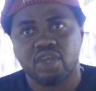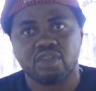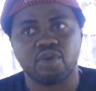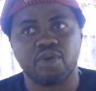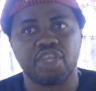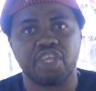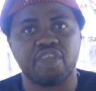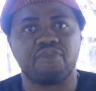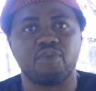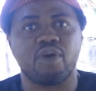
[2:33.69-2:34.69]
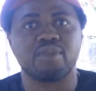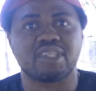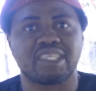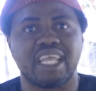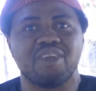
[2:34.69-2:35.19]
So if you want me
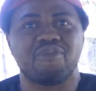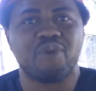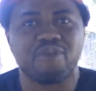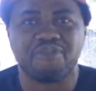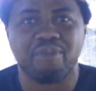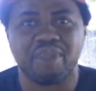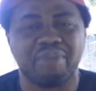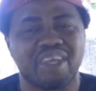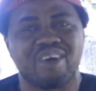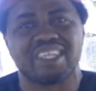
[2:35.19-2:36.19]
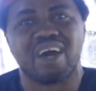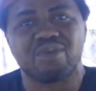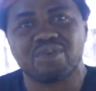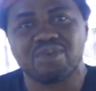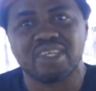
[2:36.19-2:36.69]
to tell you vote for me because I
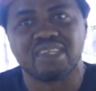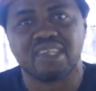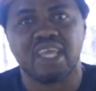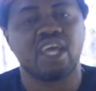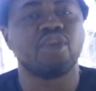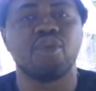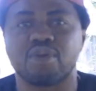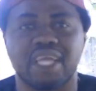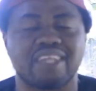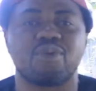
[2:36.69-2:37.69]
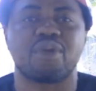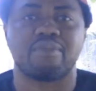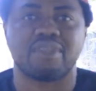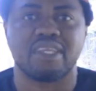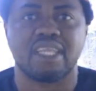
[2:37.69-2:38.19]
will do this, no, that's not what
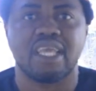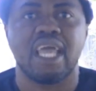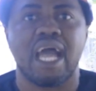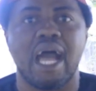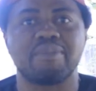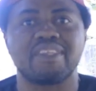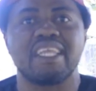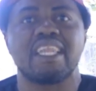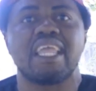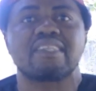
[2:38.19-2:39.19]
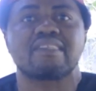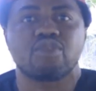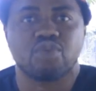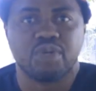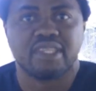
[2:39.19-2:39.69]
I'm saying. I'm saying let's
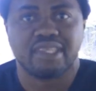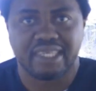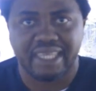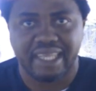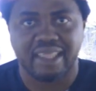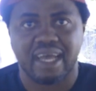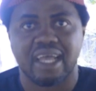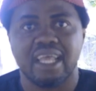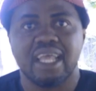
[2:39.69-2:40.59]
do it together.